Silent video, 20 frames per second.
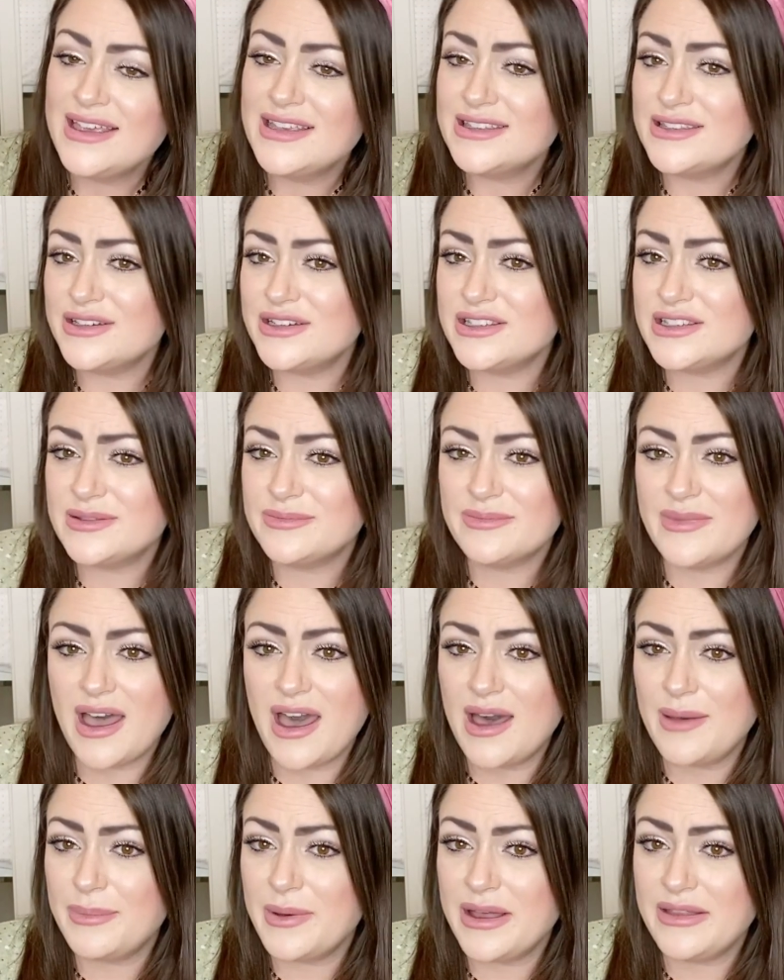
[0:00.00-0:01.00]
So just
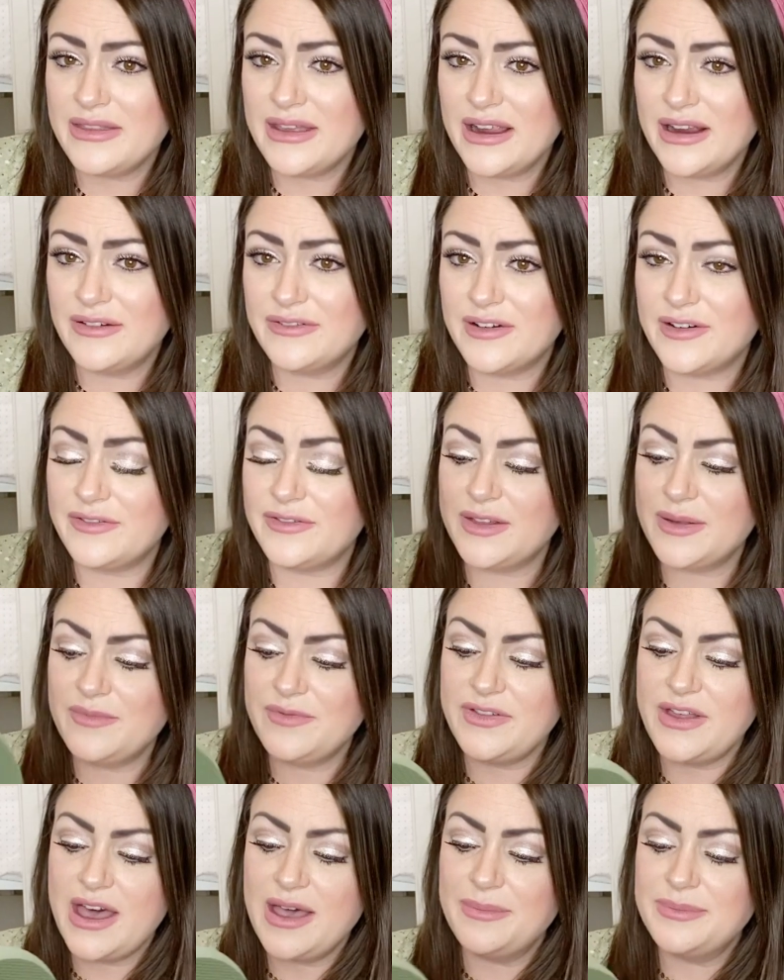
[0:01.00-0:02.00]
hop on there for
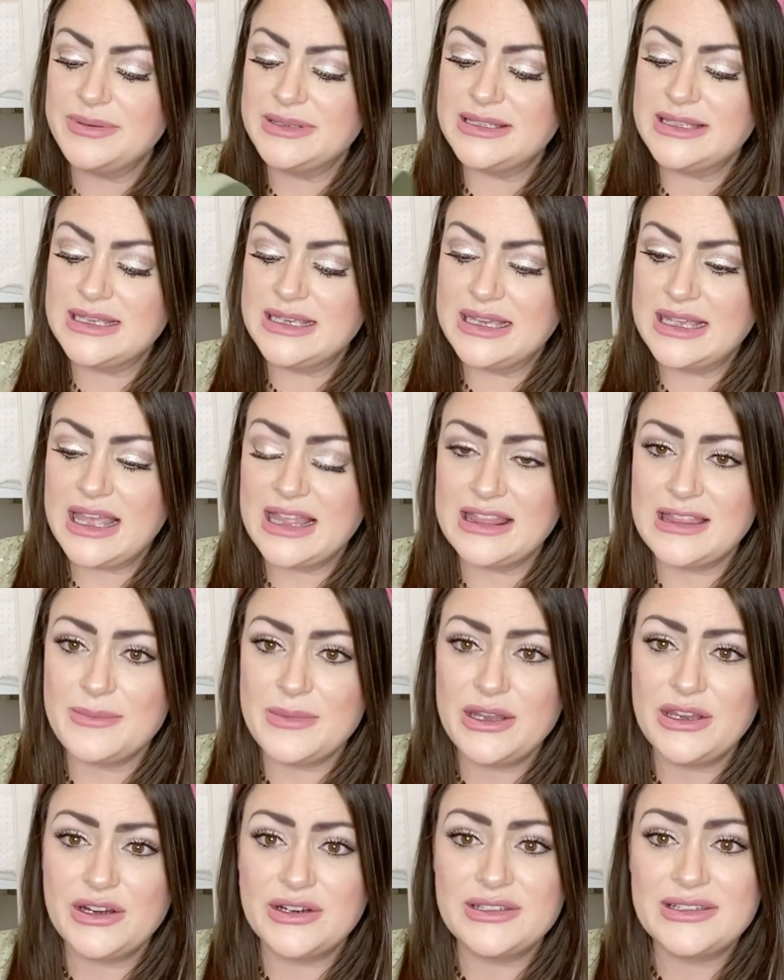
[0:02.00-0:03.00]
flip-flops, get them
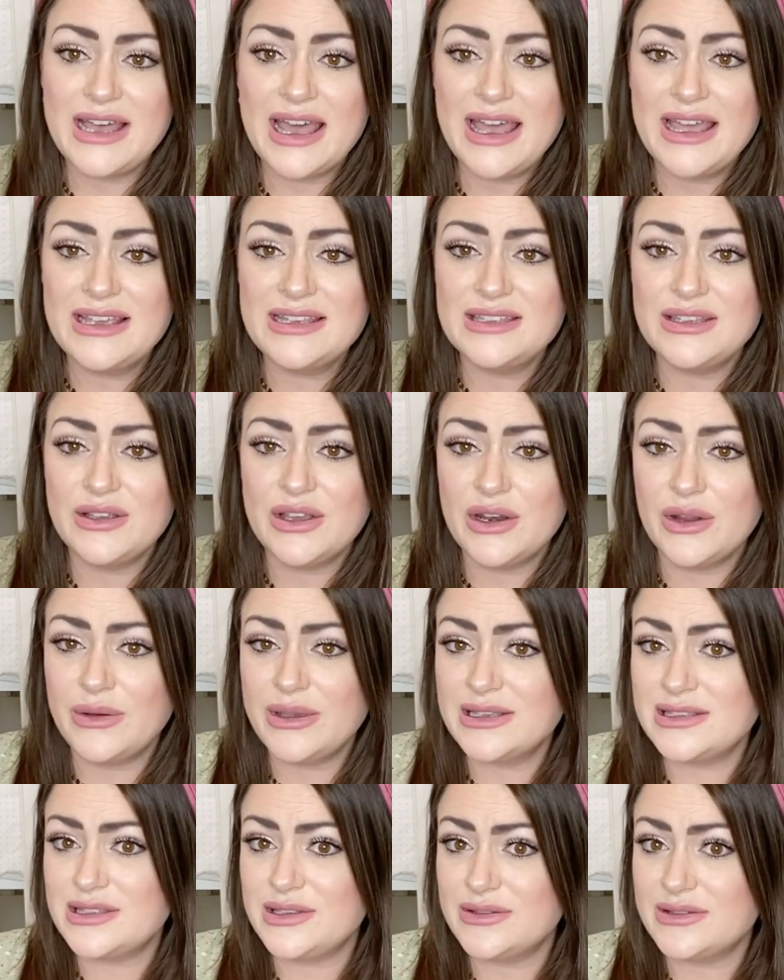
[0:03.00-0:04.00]
in your size. You can
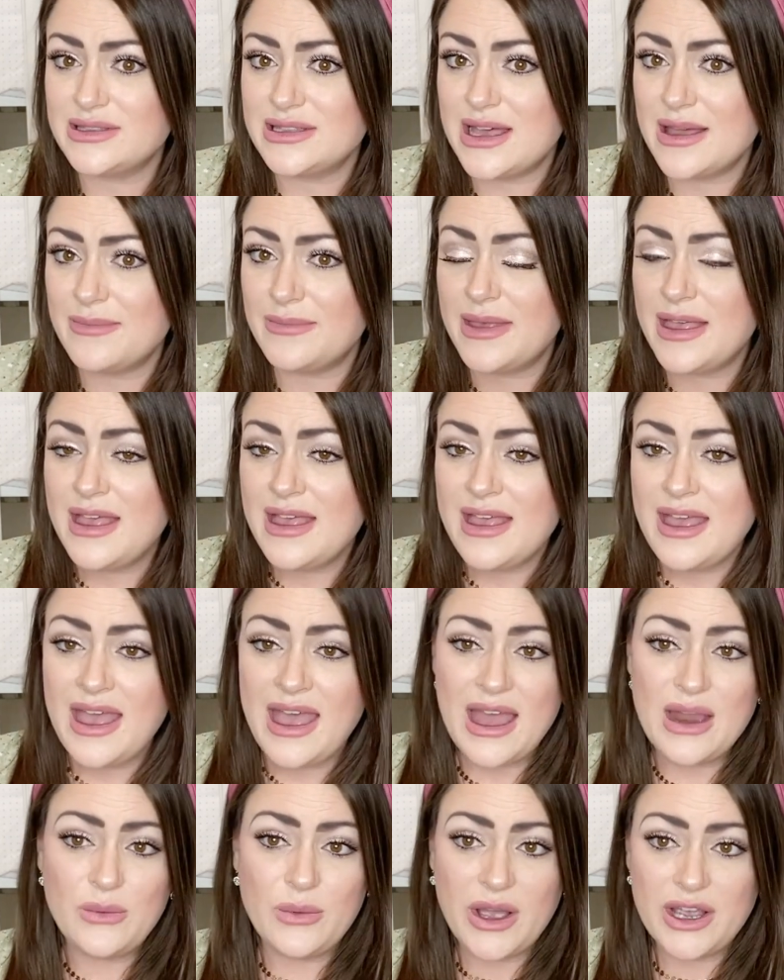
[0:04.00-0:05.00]
always use them
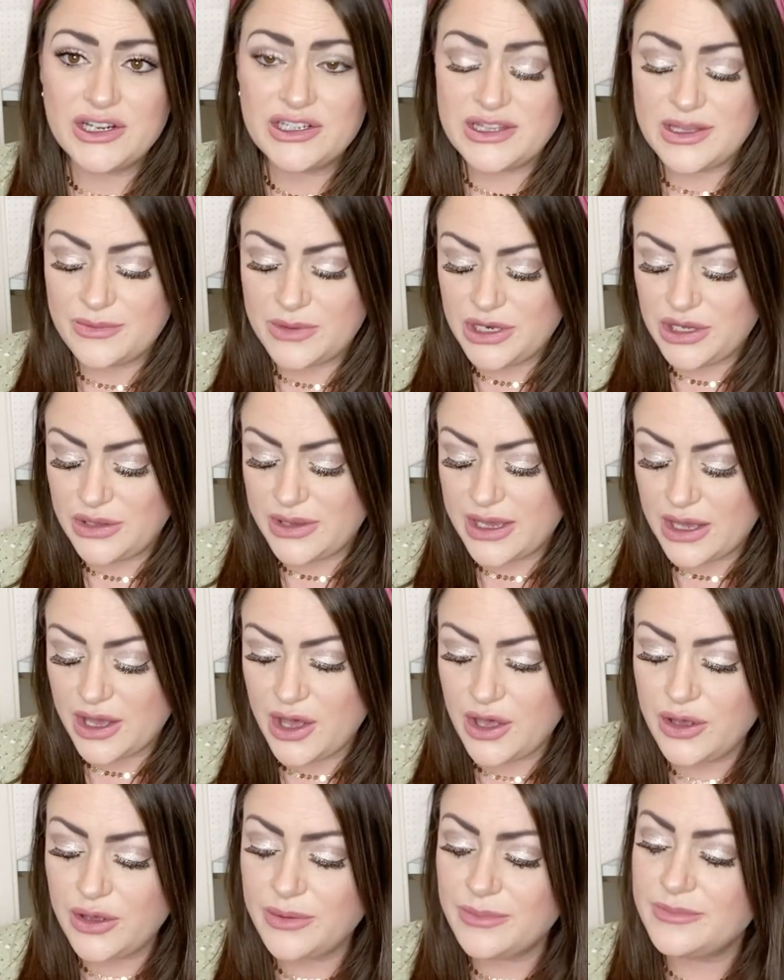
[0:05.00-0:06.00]
and wash them when you get
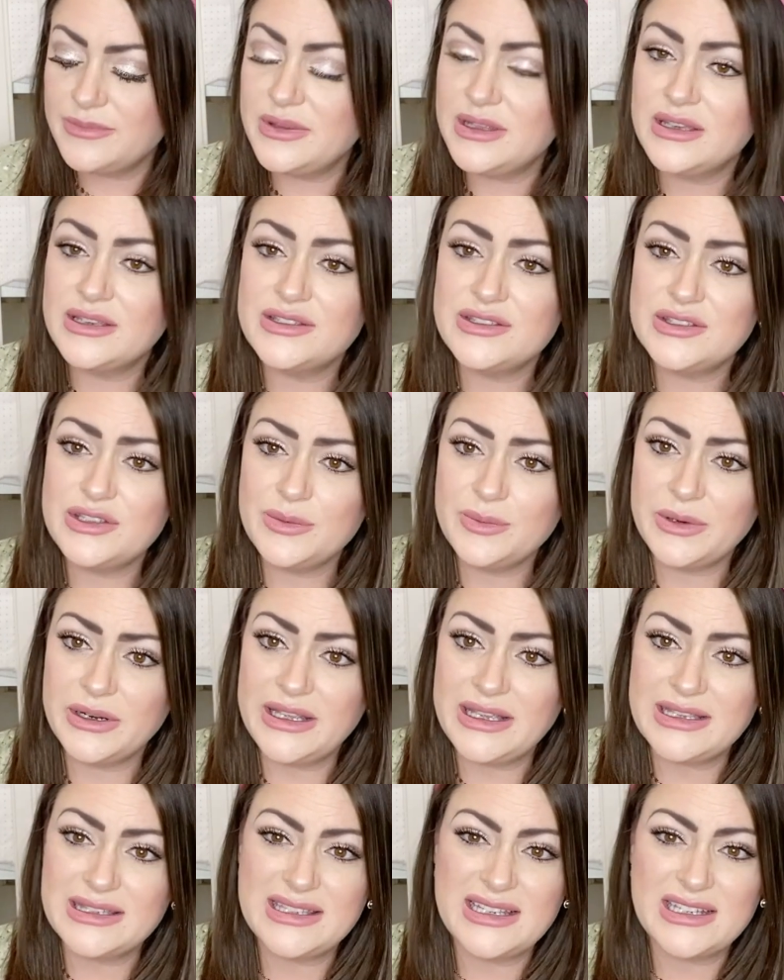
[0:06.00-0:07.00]
home. Super
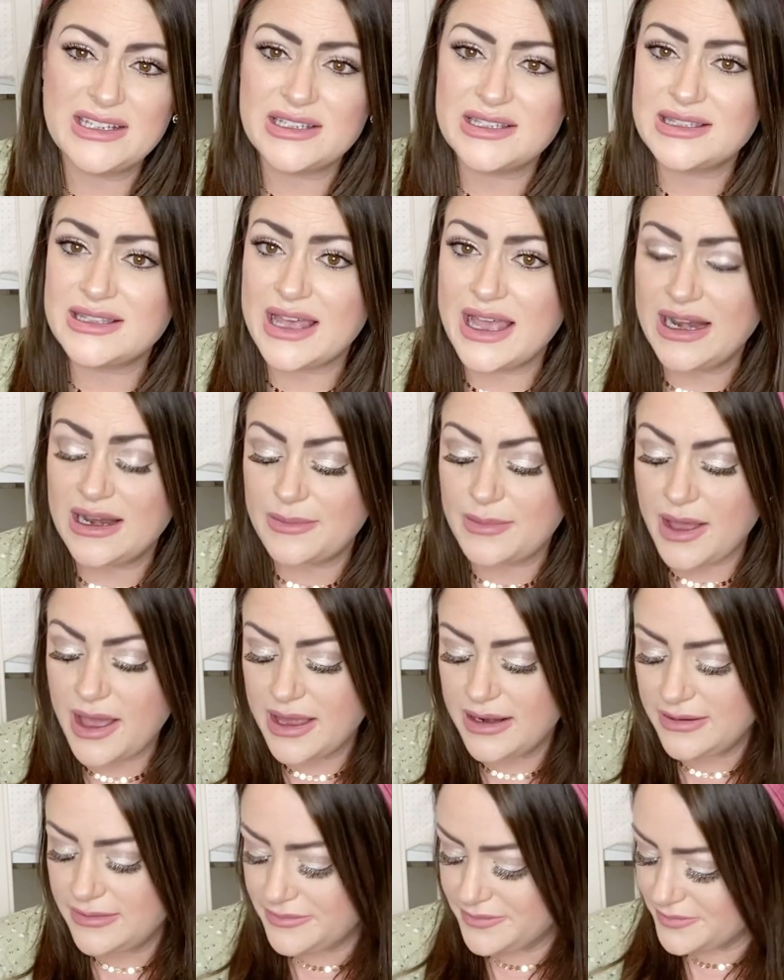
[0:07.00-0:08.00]
easy, just slide them
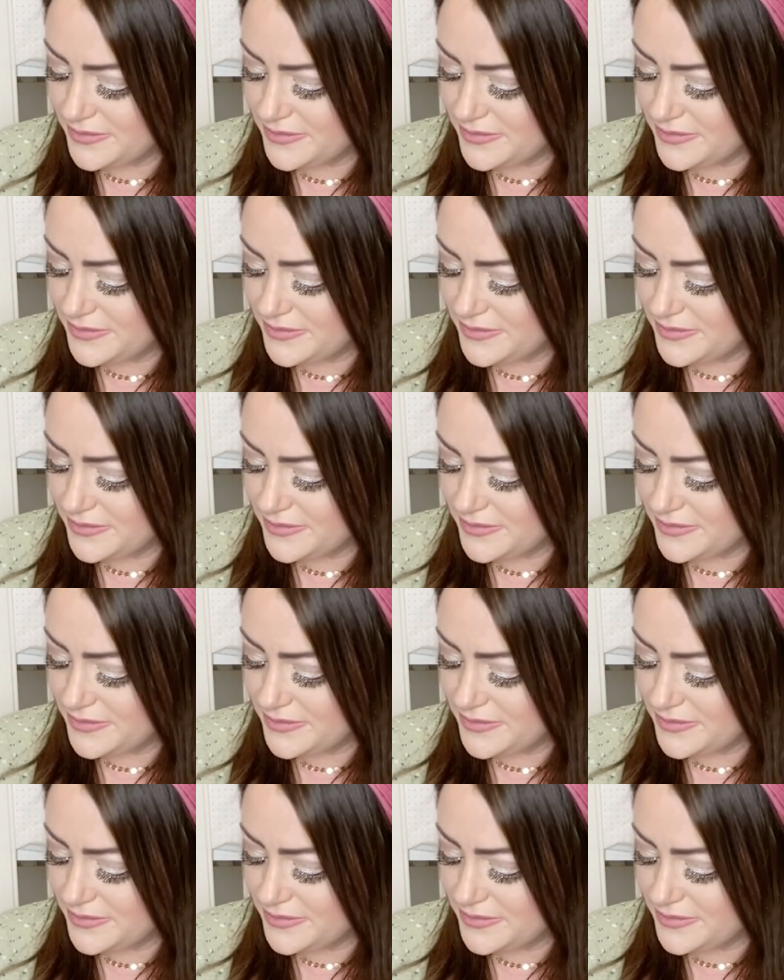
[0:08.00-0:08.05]
on.